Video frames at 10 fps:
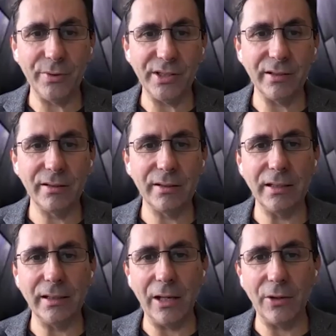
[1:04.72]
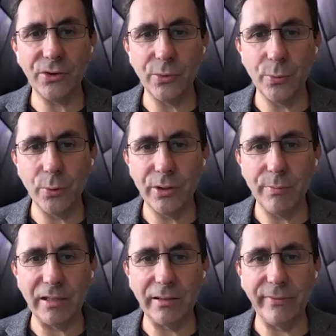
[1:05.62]
recently launched the book, The
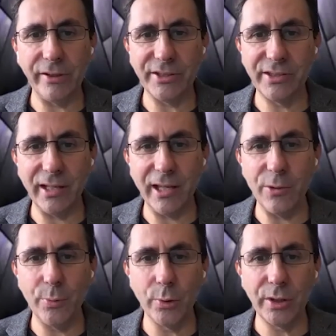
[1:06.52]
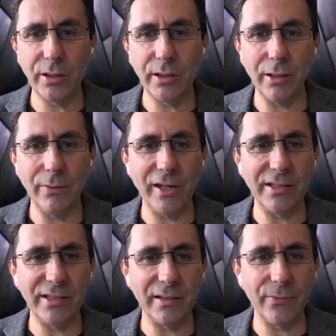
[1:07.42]
Metaverse Handbook,
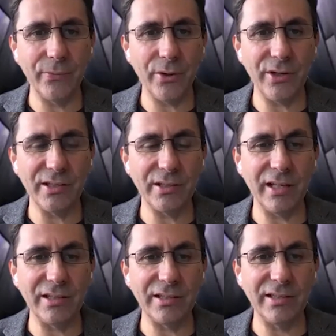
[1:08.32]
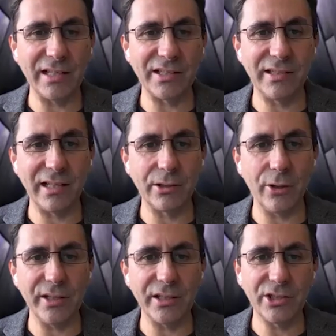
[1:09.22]
Innovating for the Internet's Next
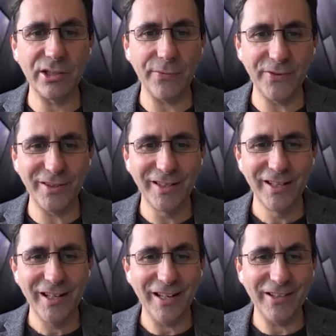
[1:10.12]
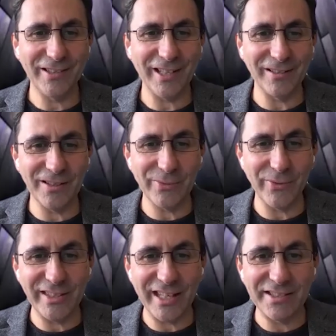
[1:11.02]
Tectonic Shift. And the title is
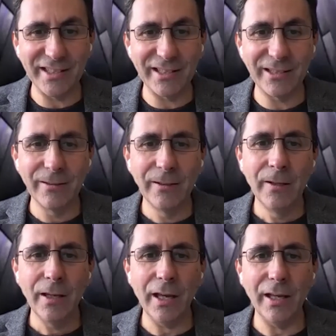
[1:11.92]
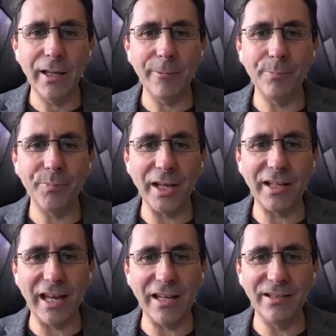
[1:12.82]
fantastic. A
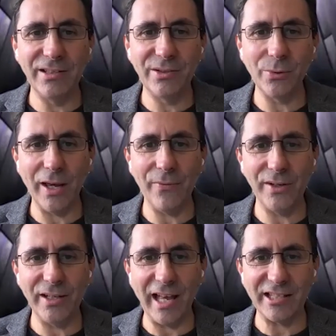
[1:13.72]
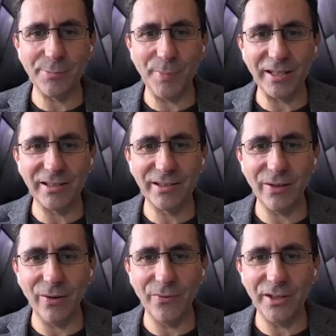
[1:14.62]
guide to every aspect
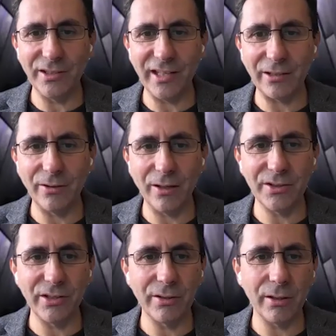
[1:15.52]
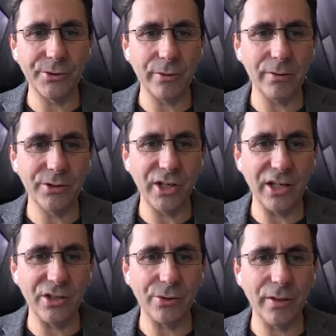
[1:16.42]
of the technology and cultural
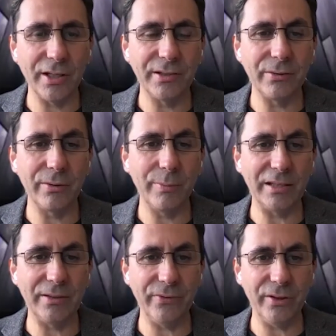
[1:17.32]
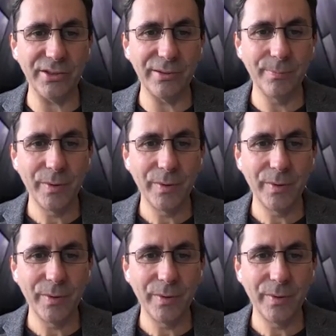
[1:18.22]
change related to the metaverse.